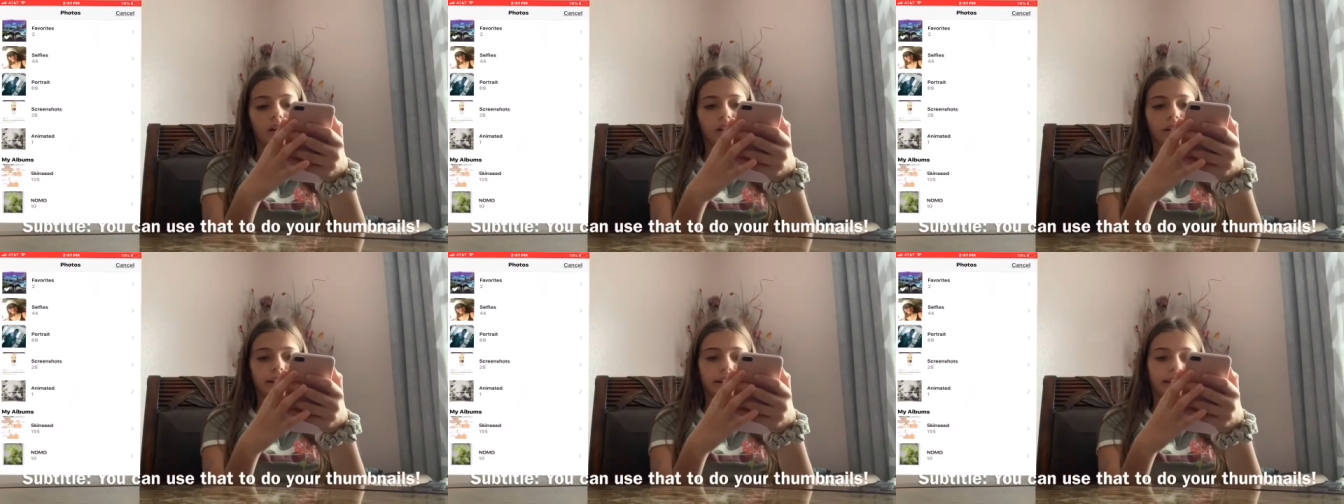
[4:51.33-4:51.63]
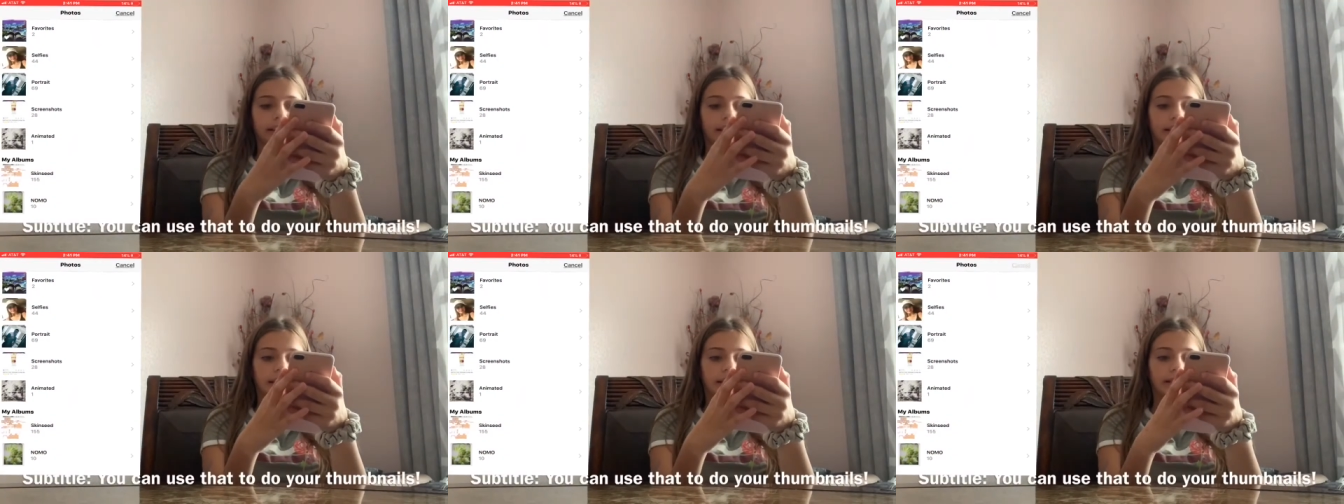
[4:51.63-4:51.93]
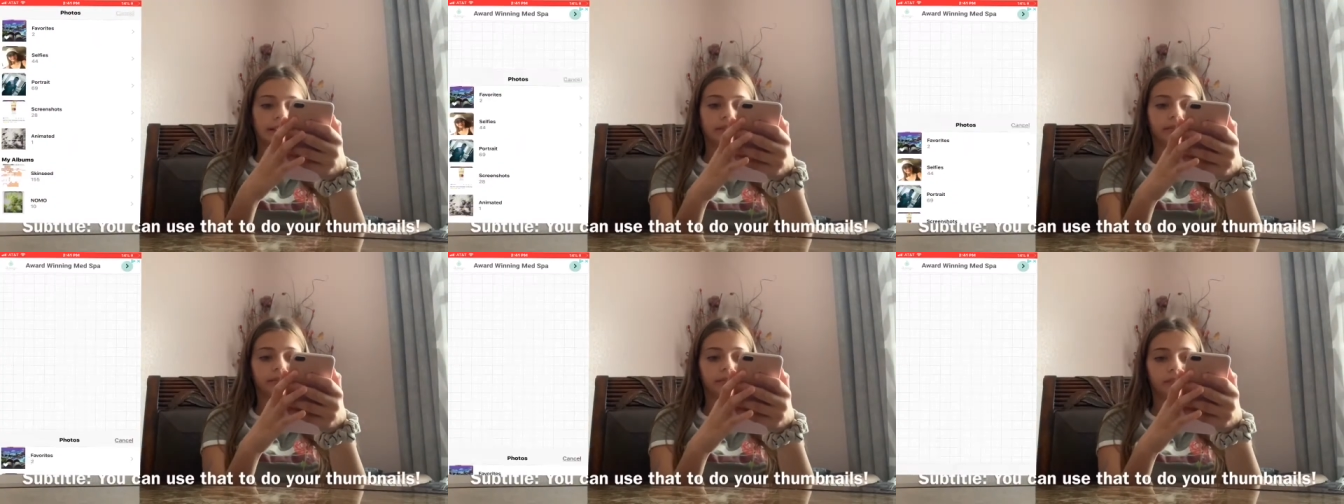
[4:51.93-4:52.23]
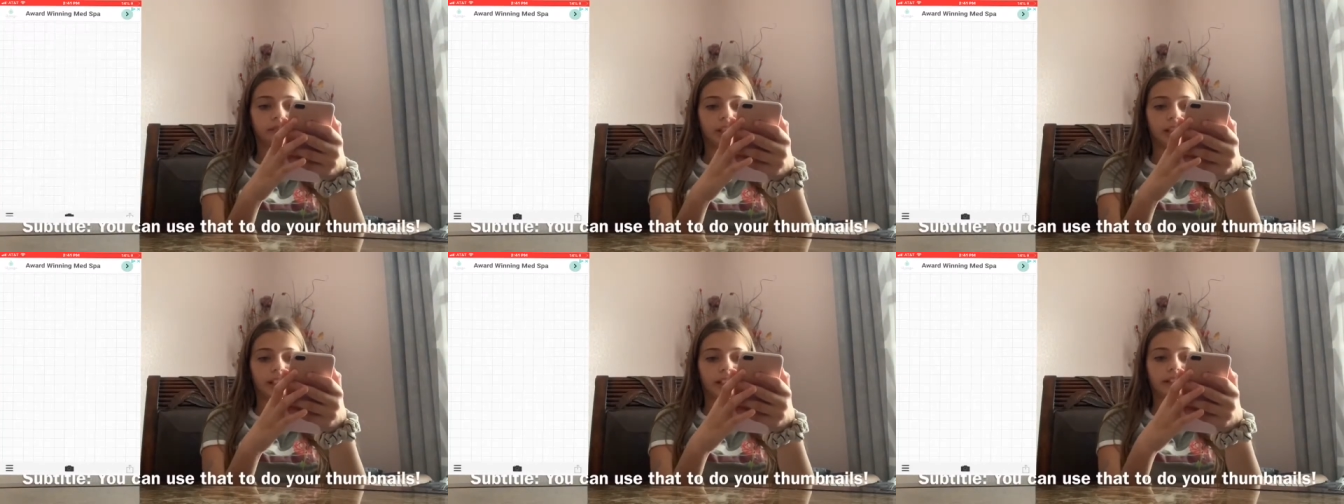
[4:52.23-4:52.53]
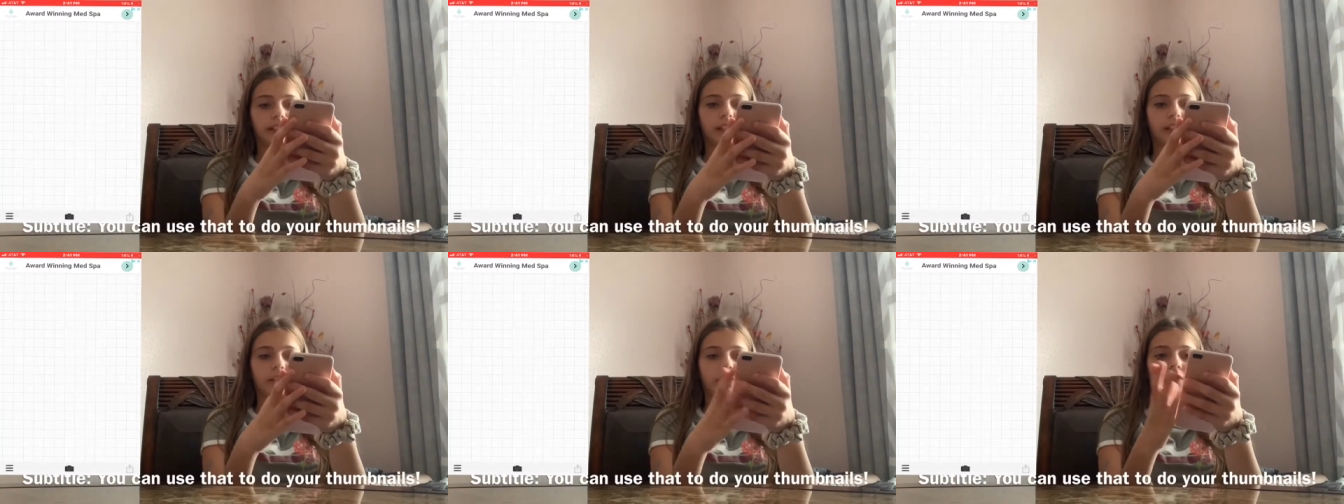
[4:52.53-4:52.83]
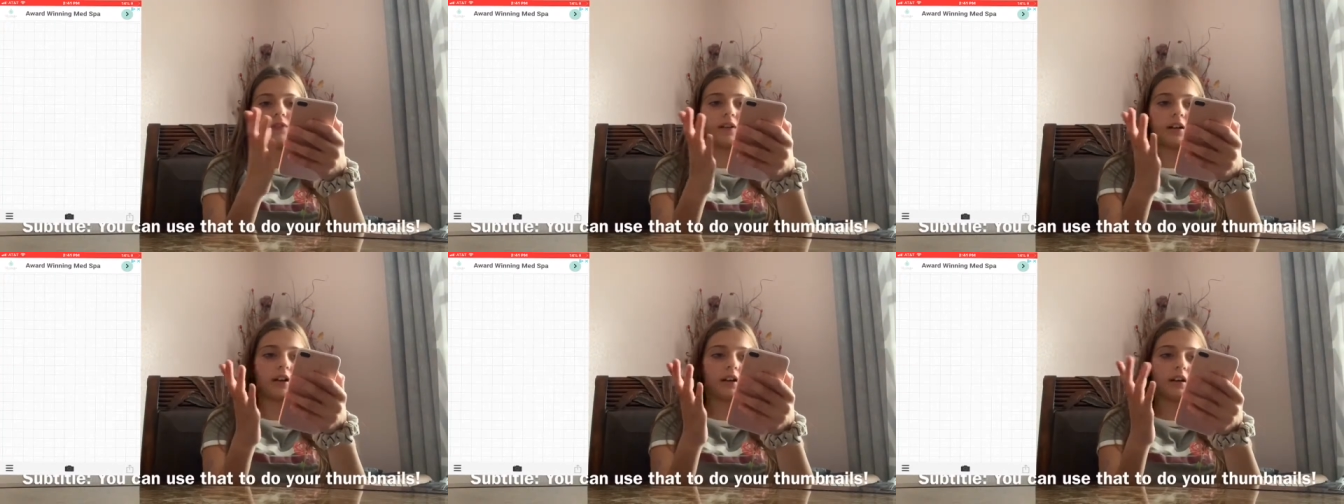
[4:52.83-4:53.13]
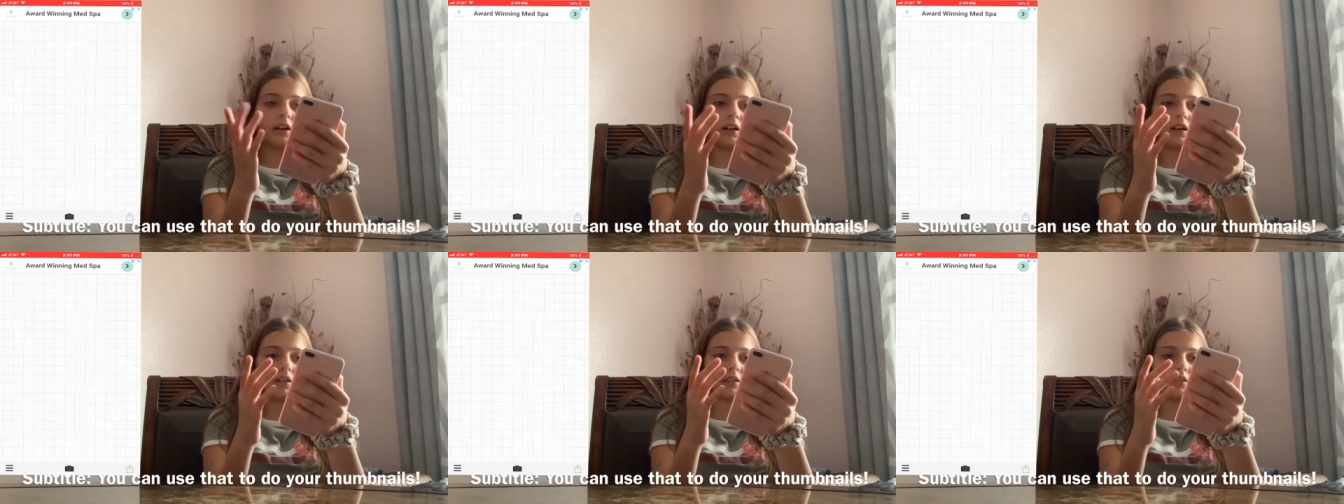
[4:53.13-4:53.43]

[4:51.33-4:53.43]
Yeah. And they you can font.